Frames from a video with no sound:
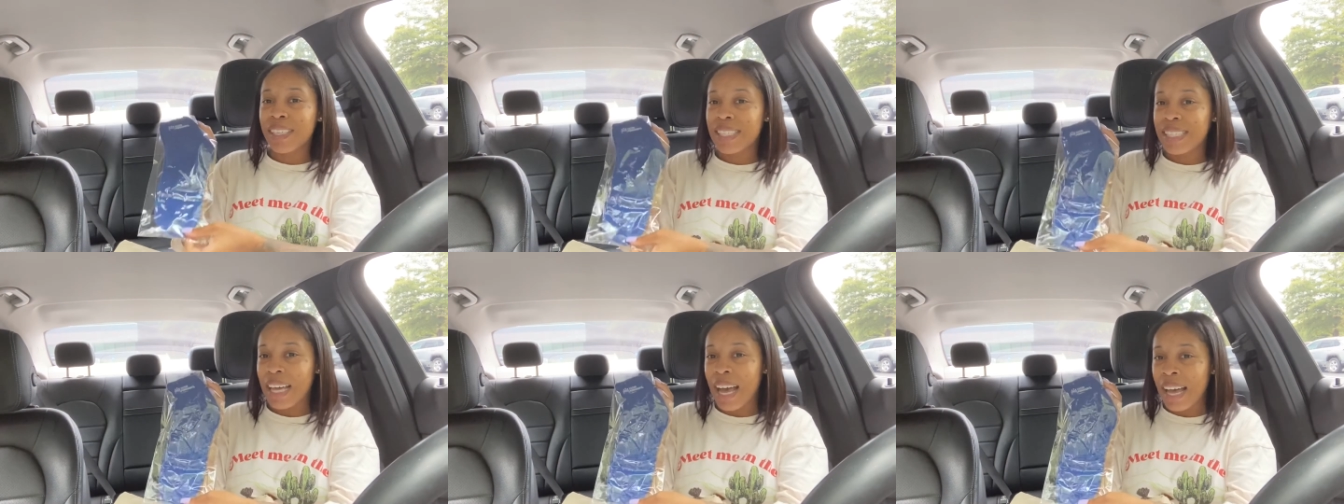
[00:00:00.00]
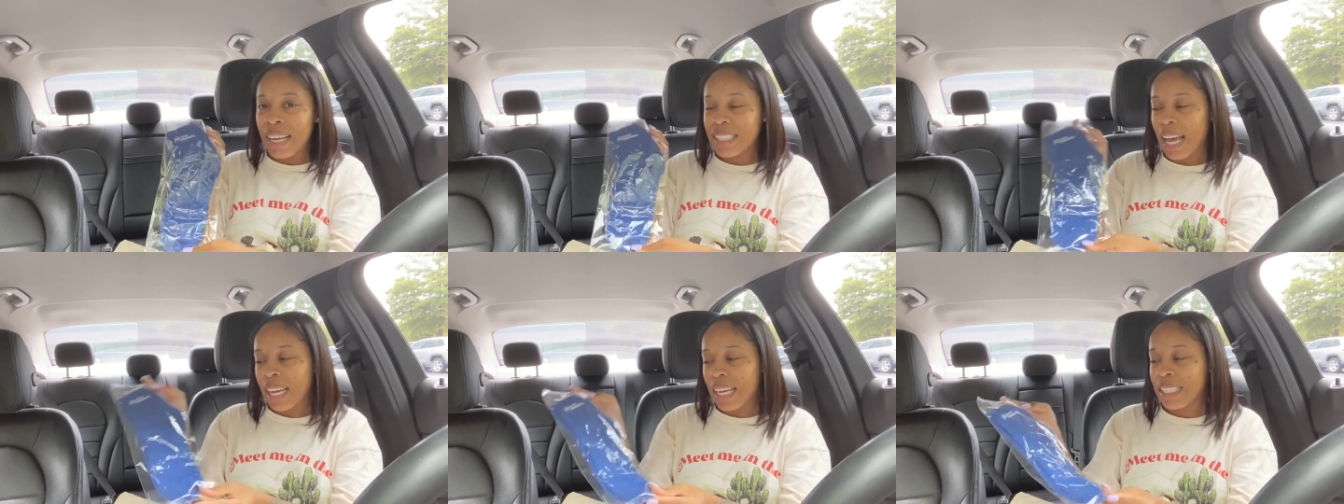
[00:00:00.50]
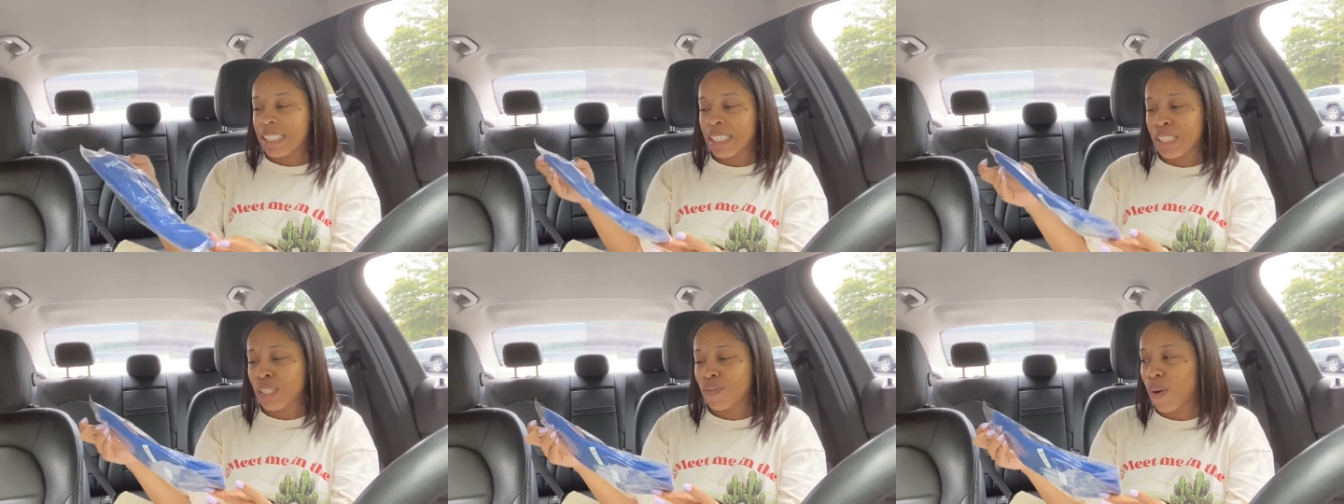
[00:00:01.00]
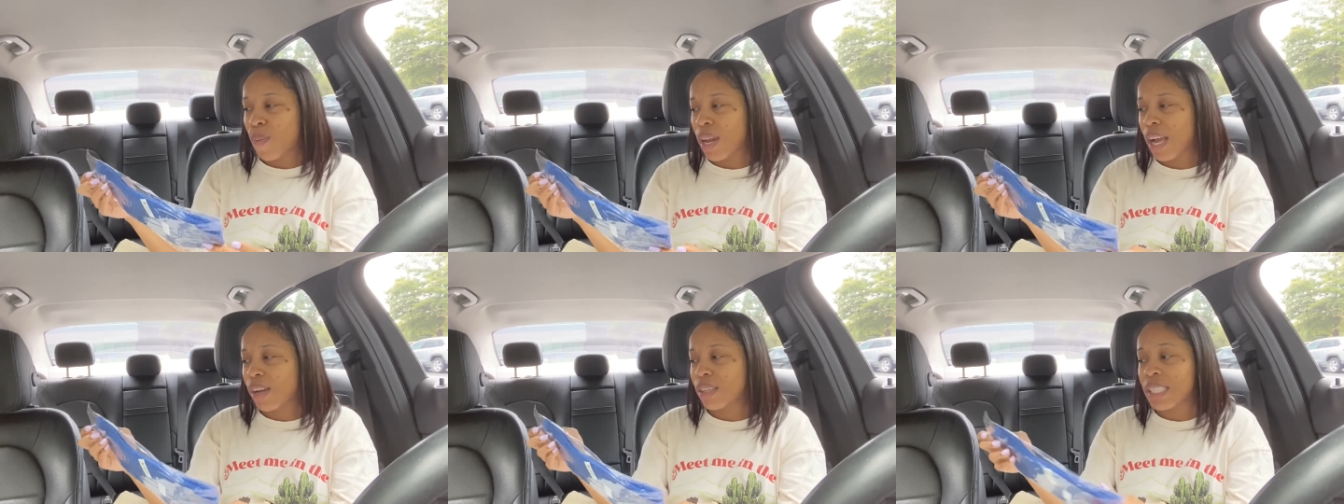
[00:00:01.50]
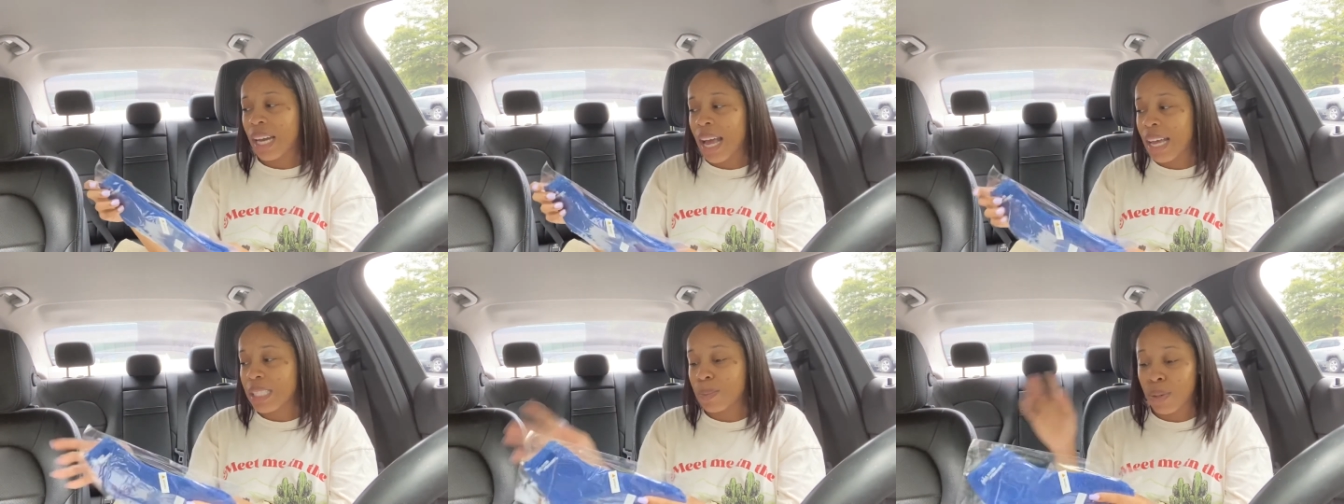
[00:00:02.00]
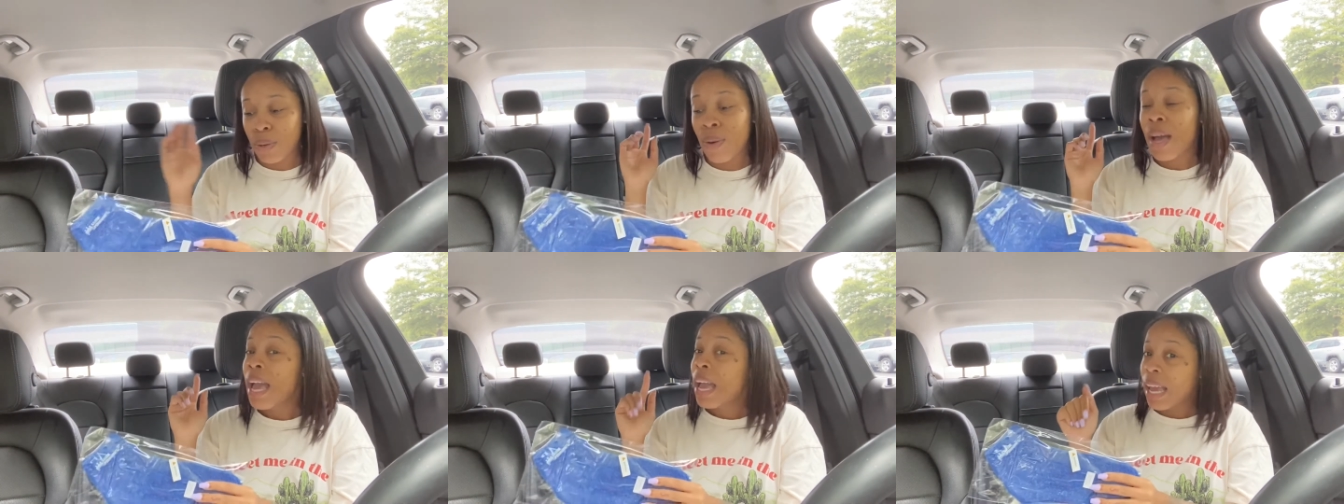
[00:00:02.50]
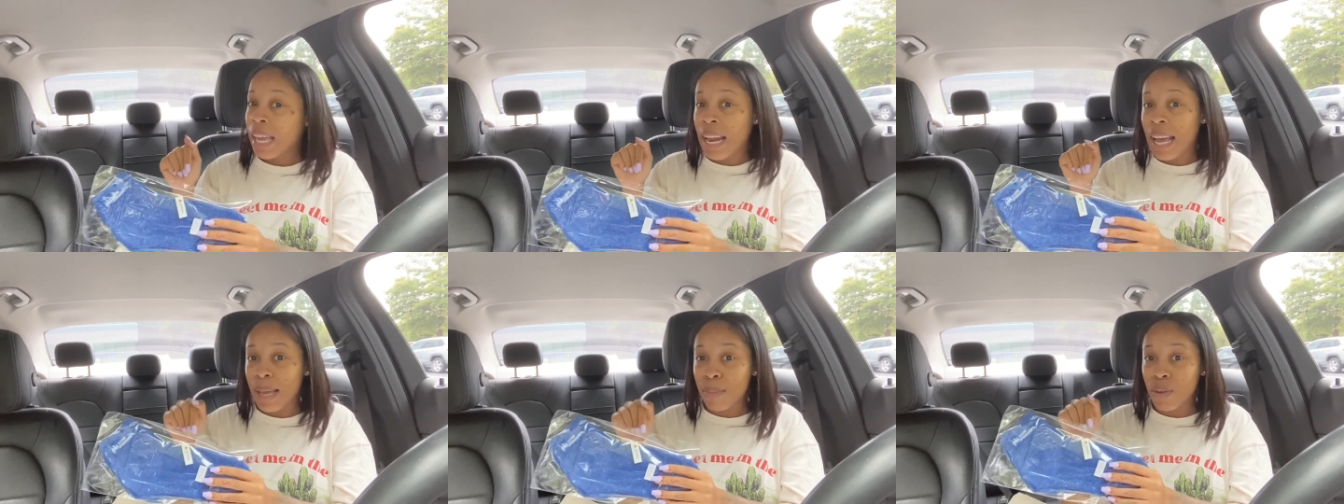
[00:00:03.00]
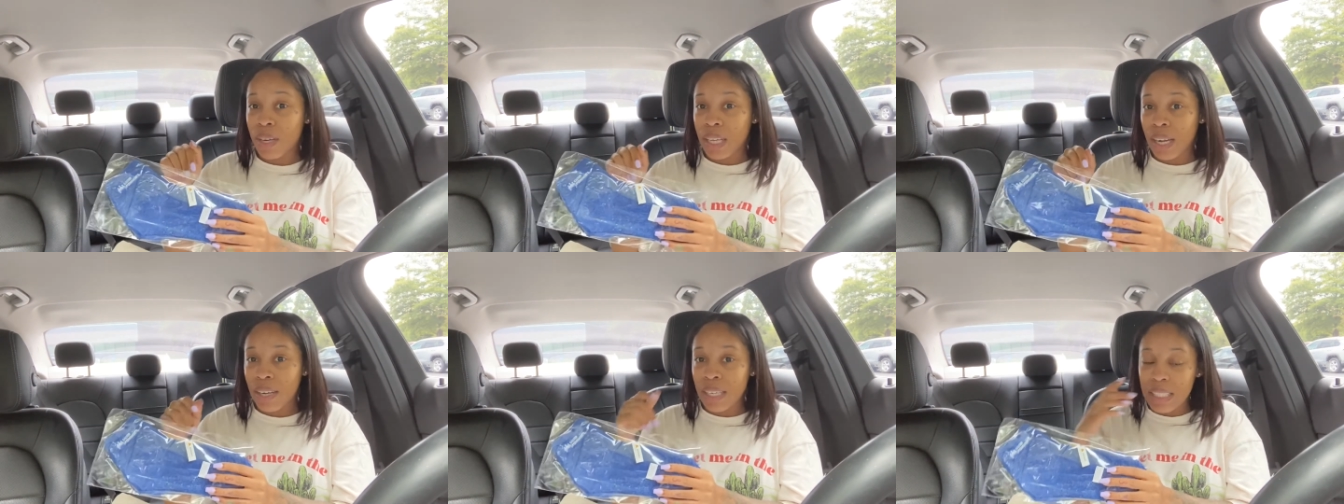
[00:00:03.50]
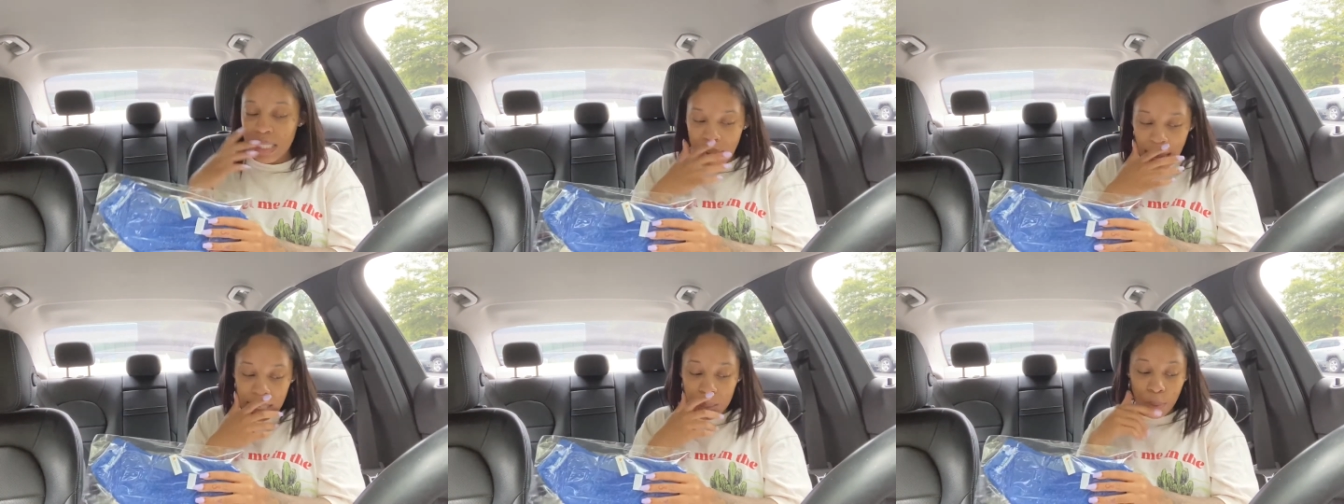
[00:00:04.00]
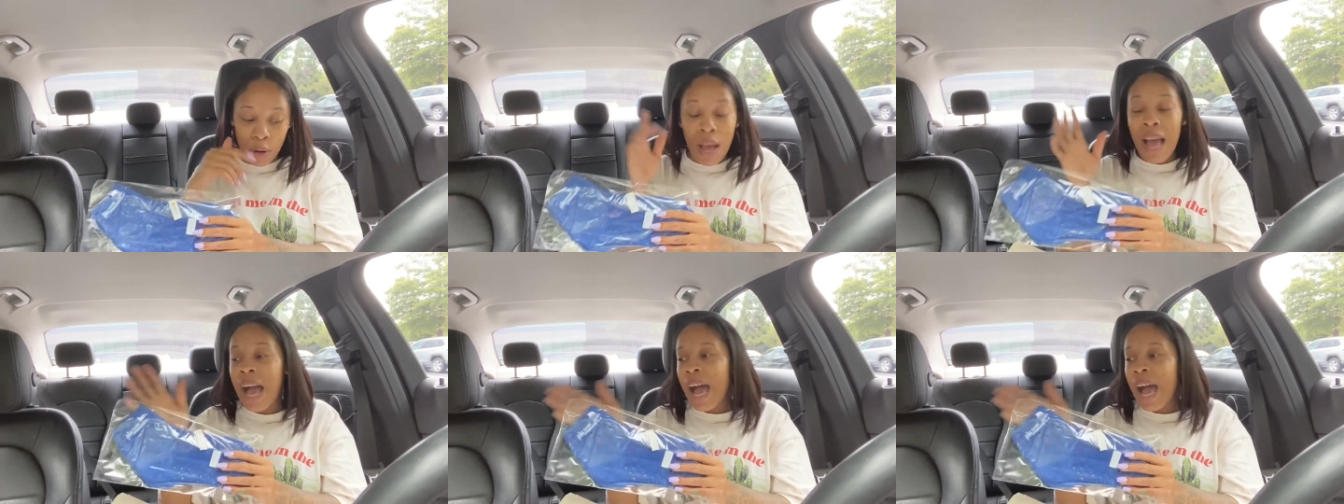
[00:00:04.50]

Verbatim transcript: socks i guess this is for when i go to the hospital and i am going to carry this to the hospital